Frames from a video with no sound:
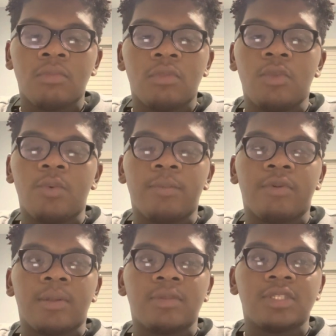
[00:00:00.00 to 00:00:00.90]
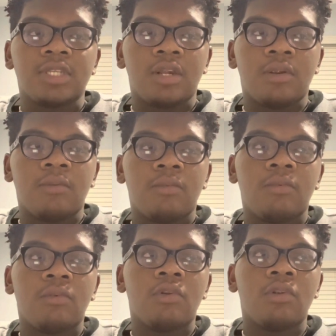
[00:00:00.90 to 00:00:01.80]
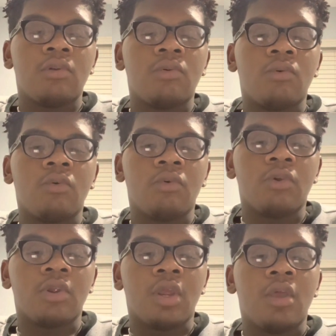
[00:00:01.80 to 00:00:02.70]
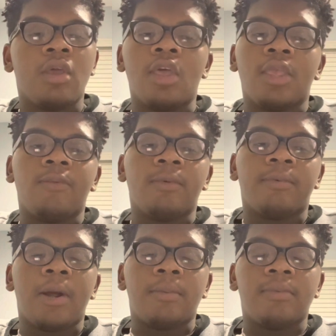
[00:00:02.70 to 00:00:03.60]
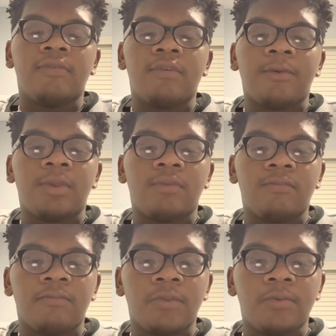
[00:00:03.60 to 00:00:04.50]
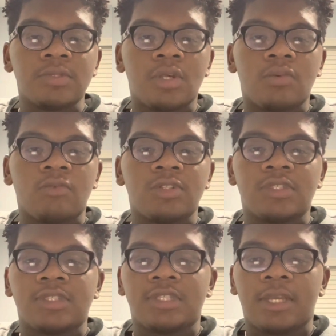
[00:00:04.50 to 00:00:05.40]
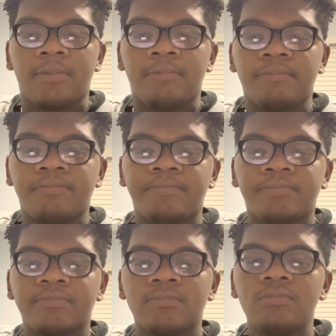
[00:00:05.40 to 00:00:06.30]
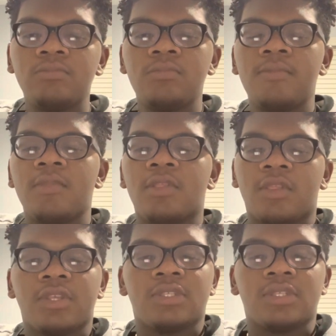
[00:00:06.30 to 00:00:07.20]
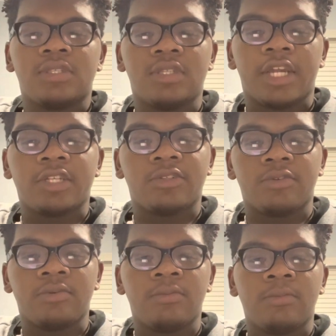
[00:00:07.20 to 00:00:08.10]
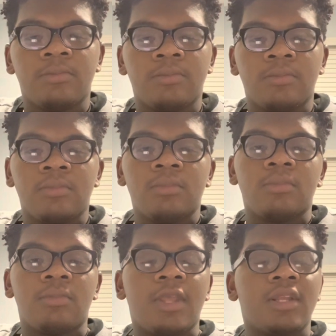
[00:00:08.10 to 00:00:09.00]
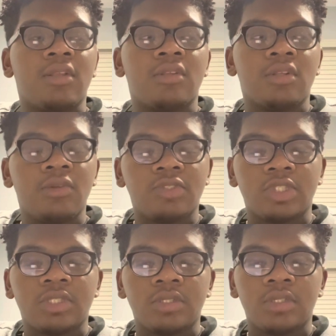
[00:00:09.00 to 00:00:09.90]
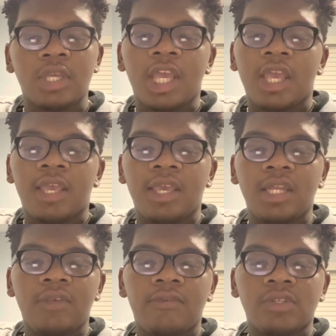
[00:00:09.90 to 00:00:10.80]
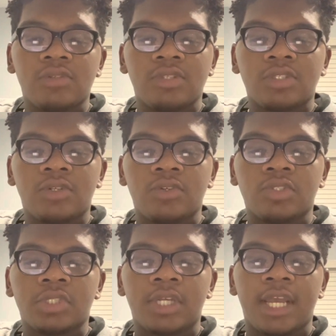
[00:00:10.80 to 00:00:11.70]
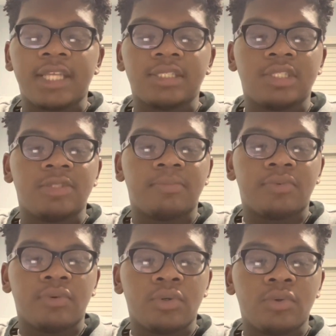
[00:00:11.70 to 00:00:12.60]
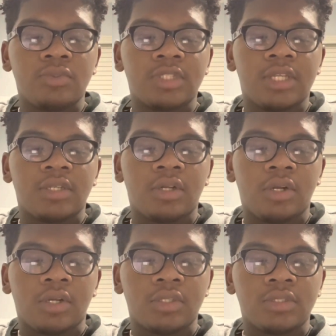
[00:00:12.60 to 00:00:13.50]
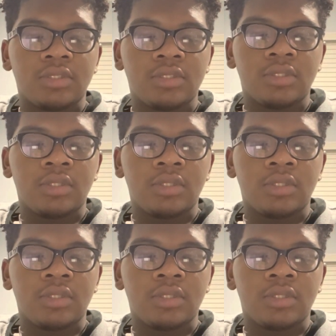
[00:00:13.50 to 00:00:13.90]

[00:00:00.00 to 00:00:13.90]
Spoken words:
You would probably stutter, or you would probably be very confused on what to say. This is natural. In conclusion, individualist culture has its pros and cons.